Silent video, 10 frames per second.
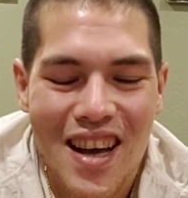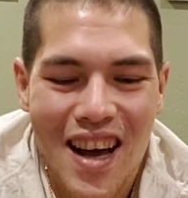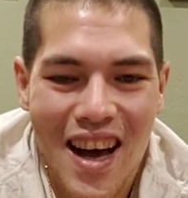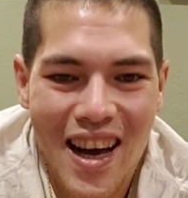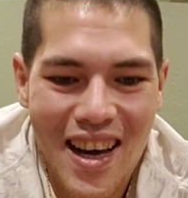
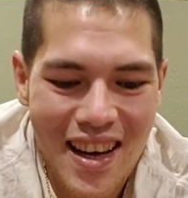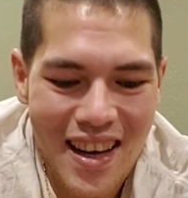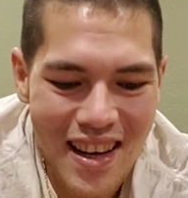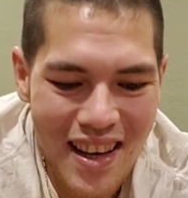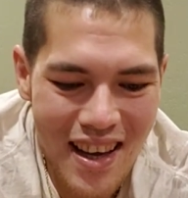
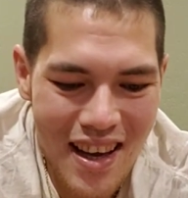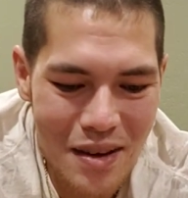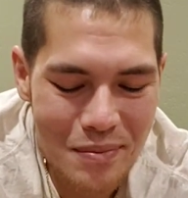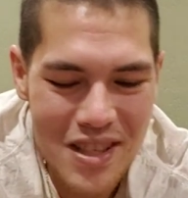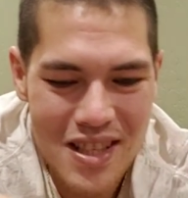I
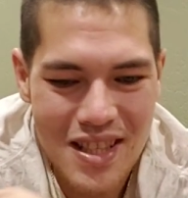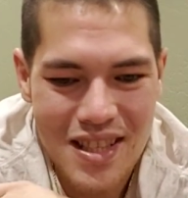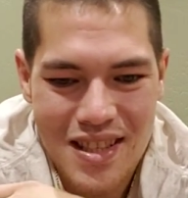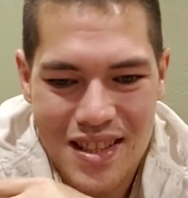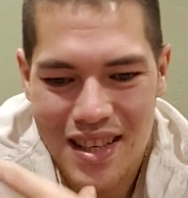am
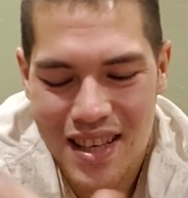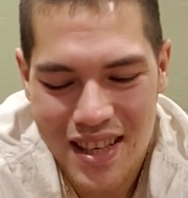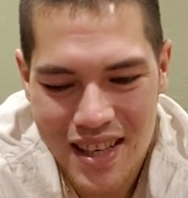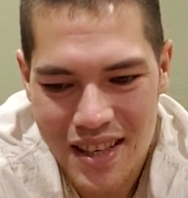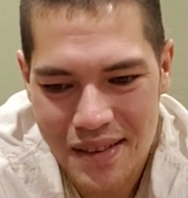just
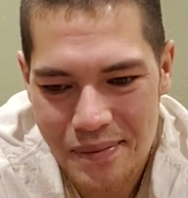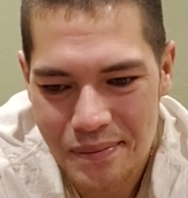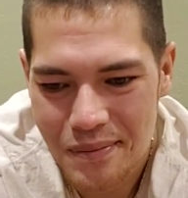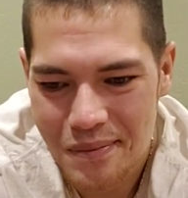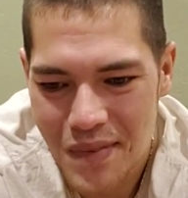
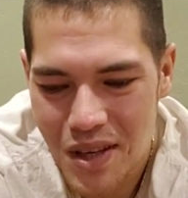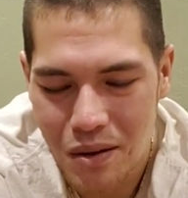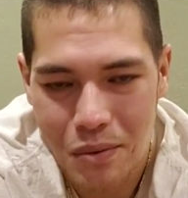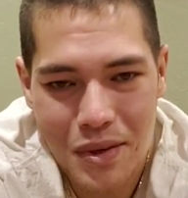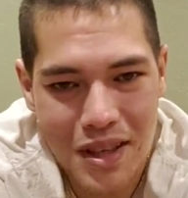
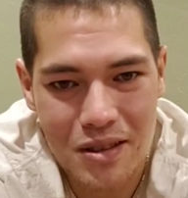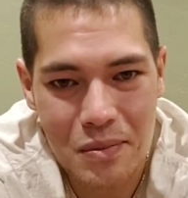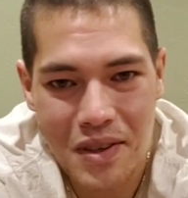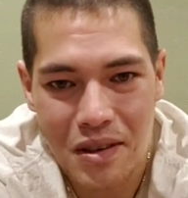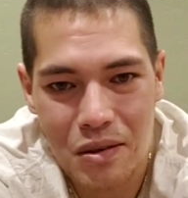going to
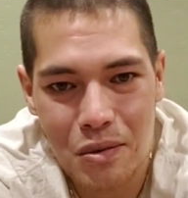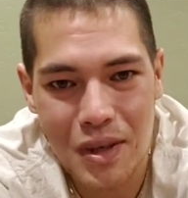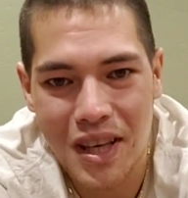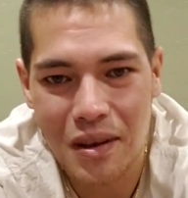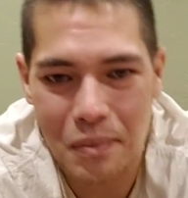be
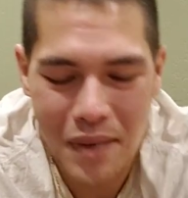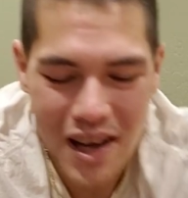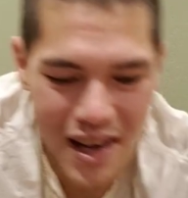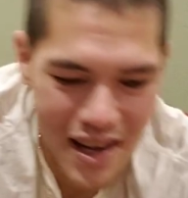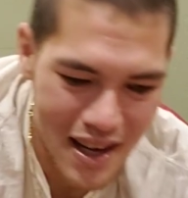doing
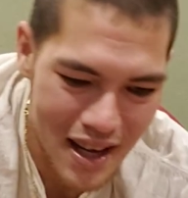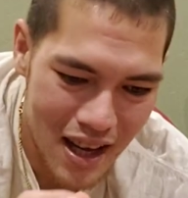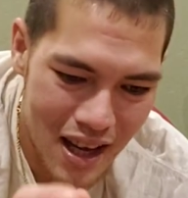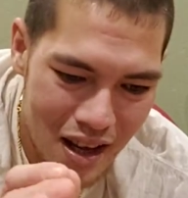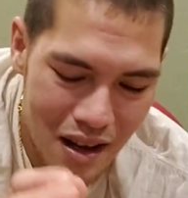my
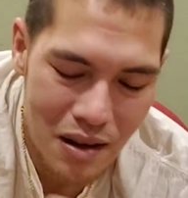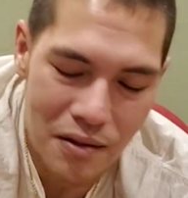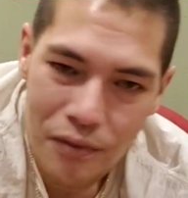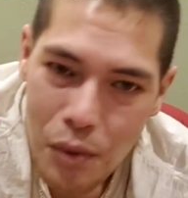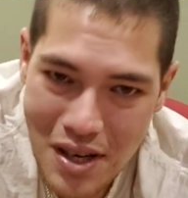
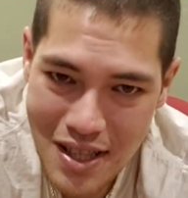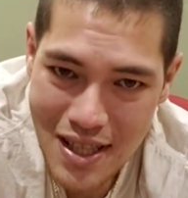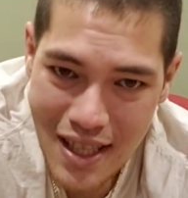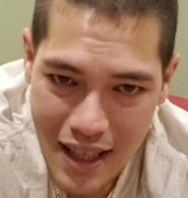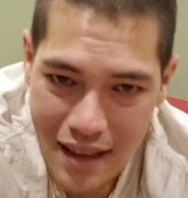
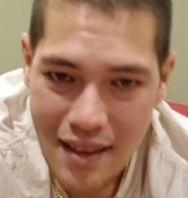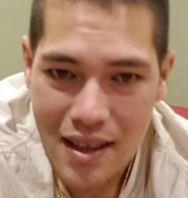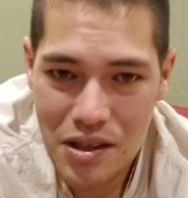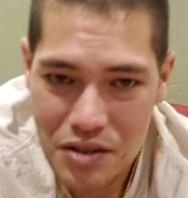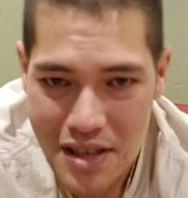14th
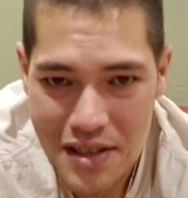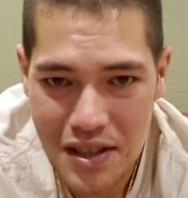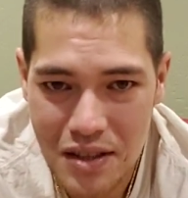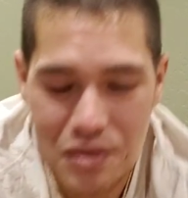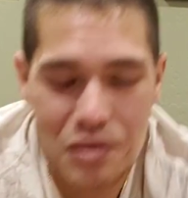
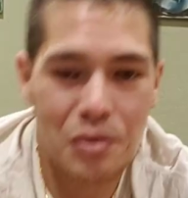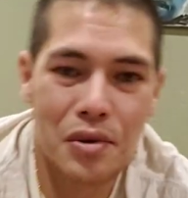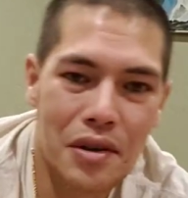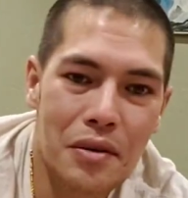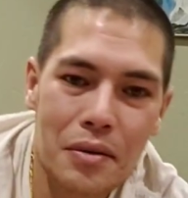dressing
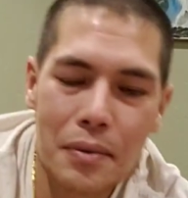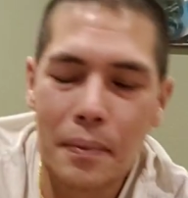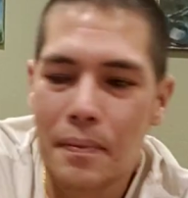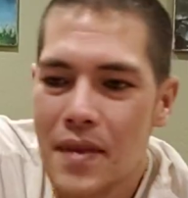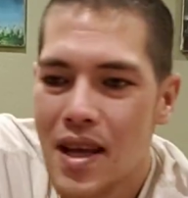tutorial,
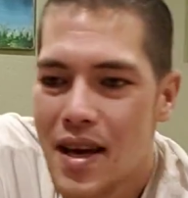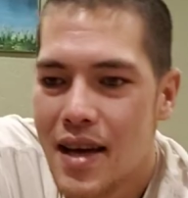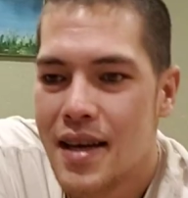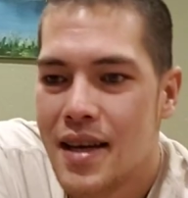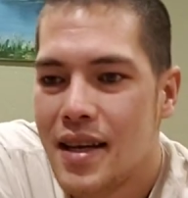
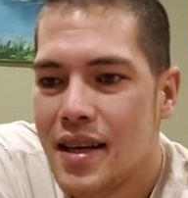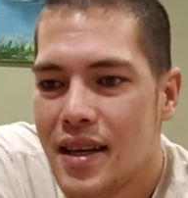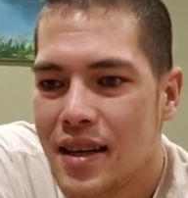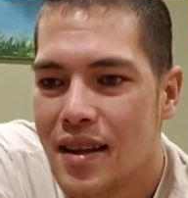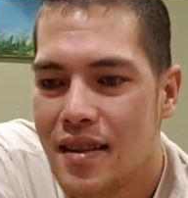and
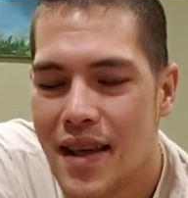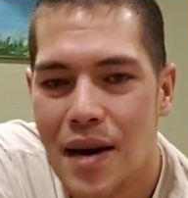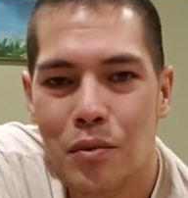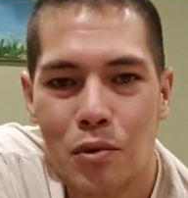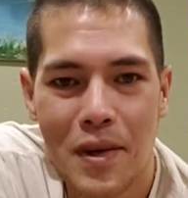
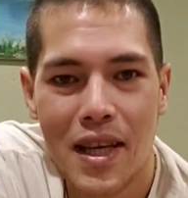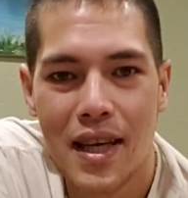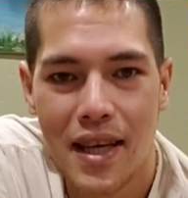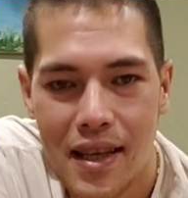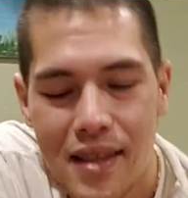that will be
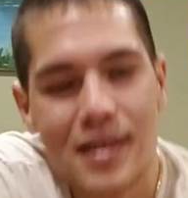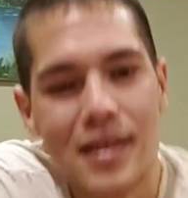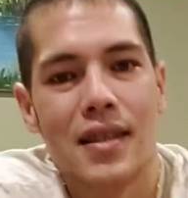it.